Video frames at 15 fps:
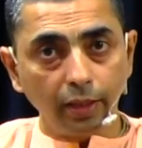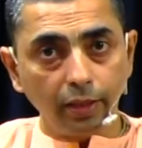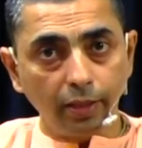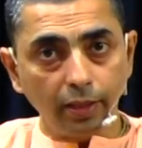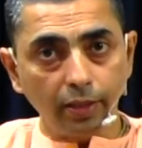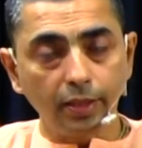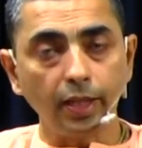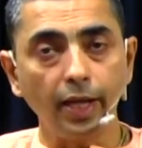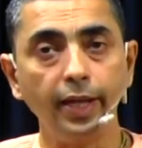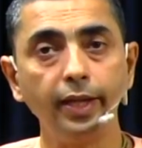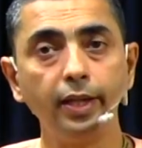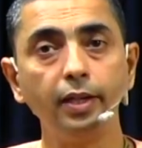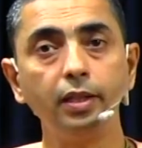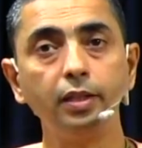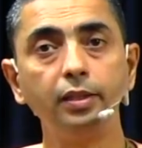The
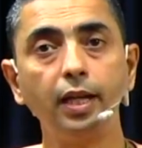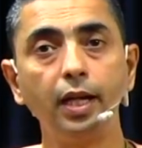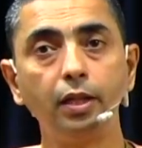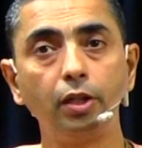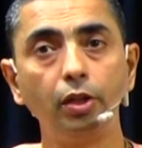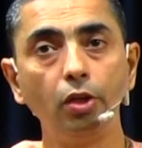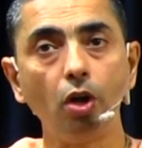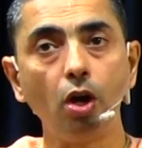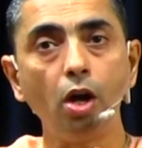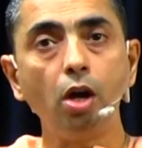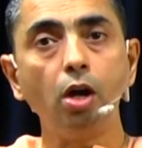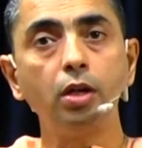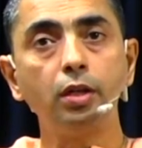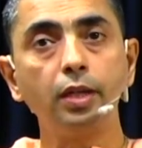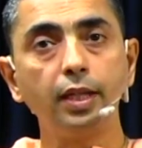desire that
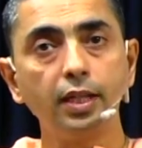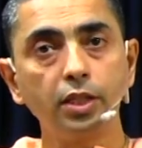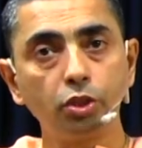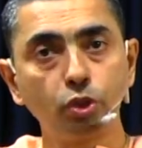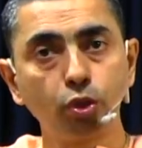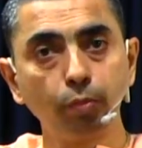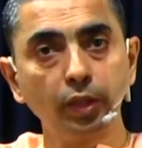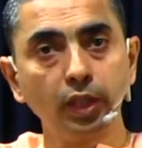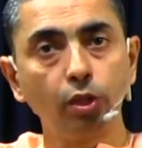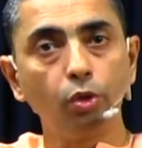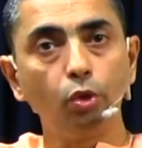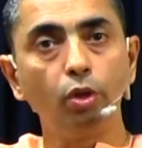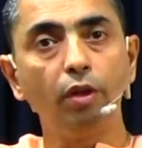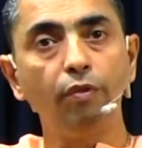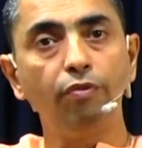Lord is to be
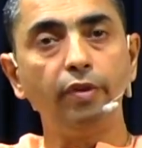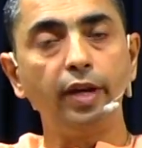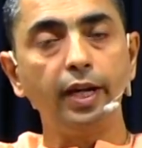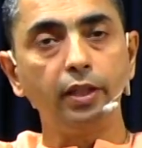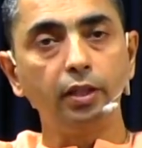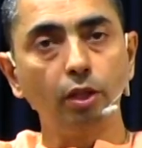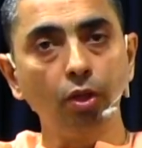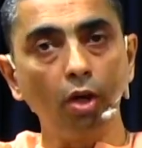glorified,